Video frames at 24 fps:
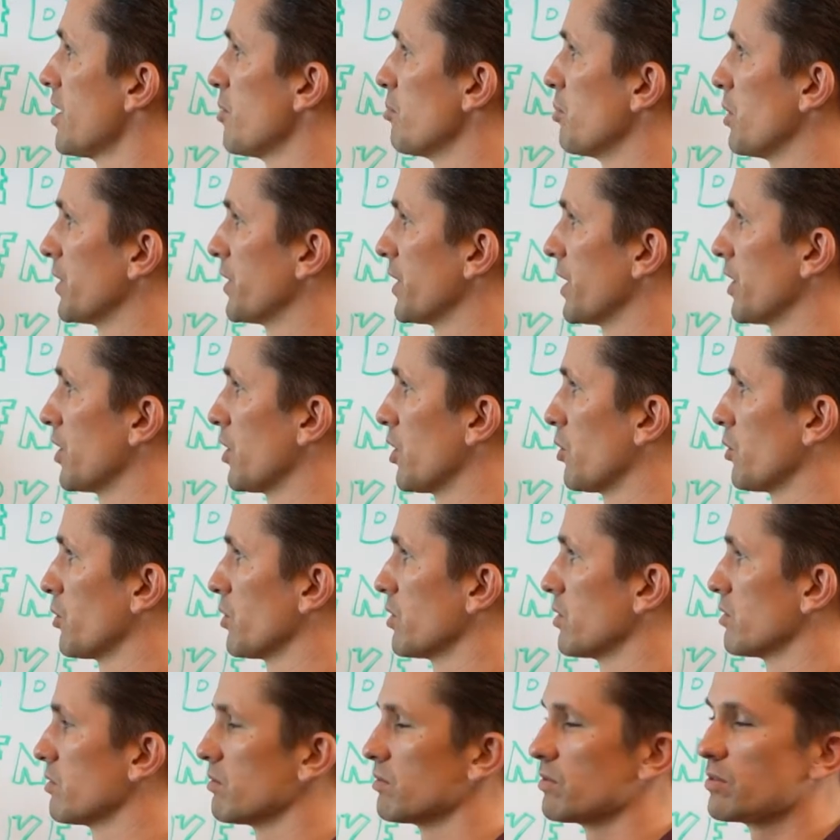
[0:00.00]
but they don't
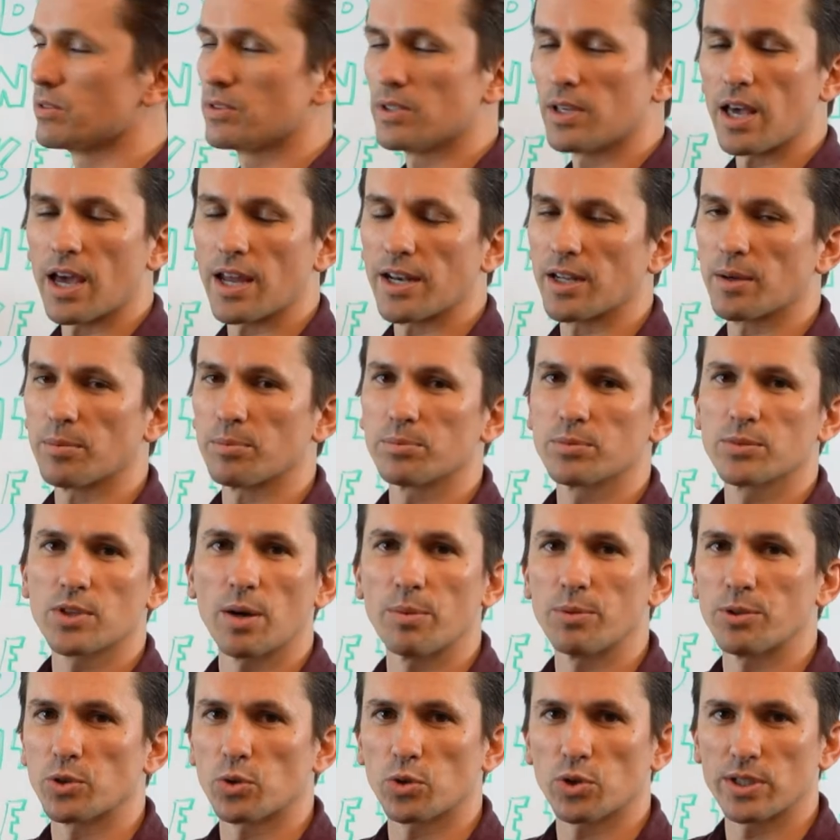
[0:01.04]
end up
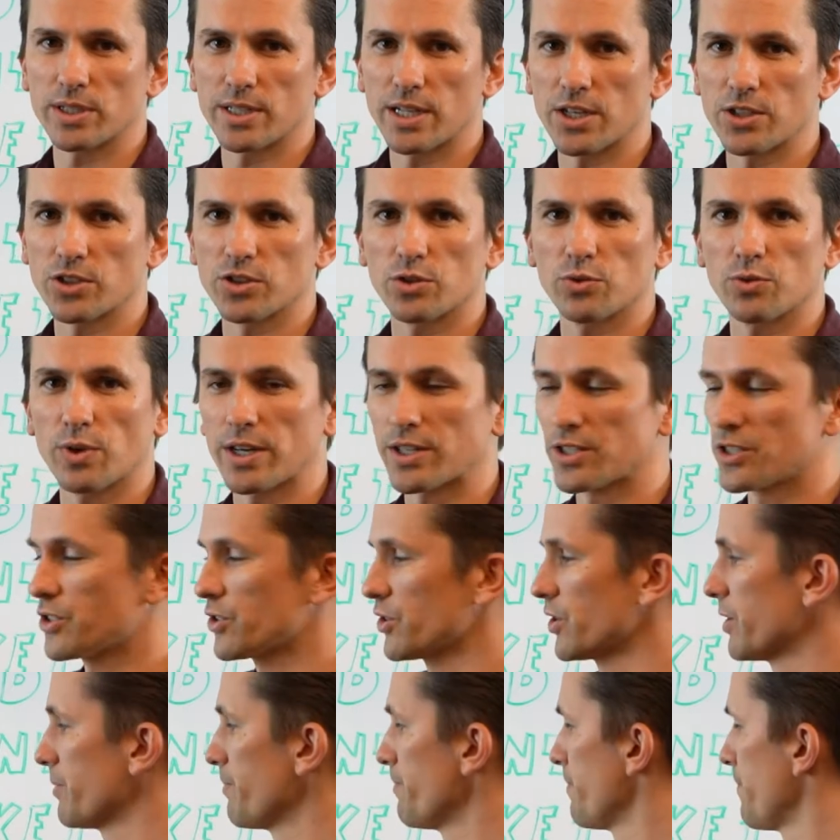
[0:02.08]
coming to orientation or
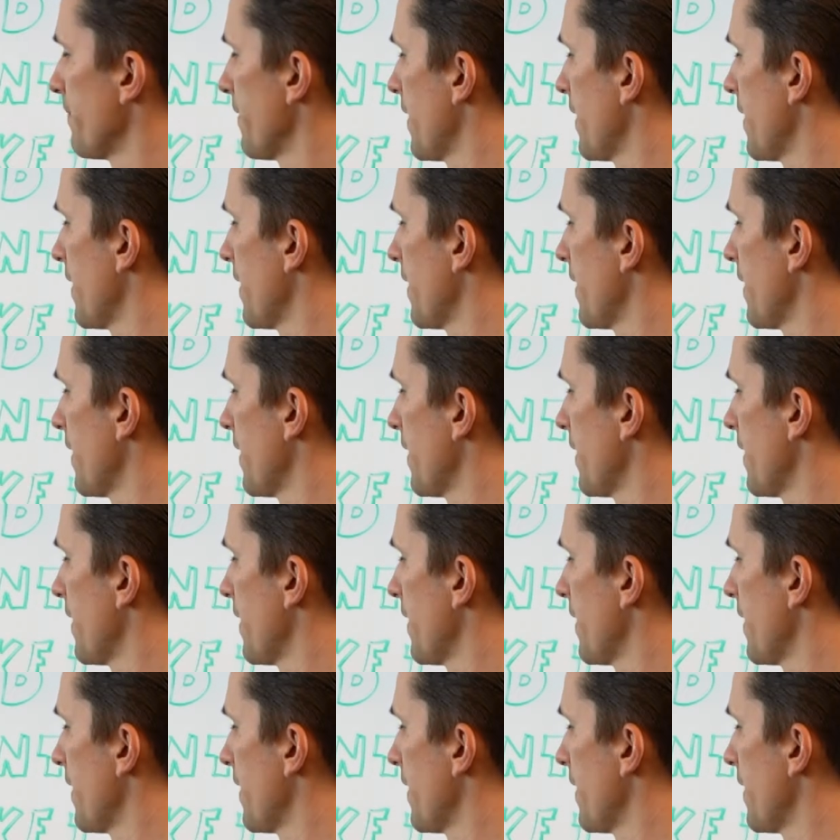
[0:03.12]
registering.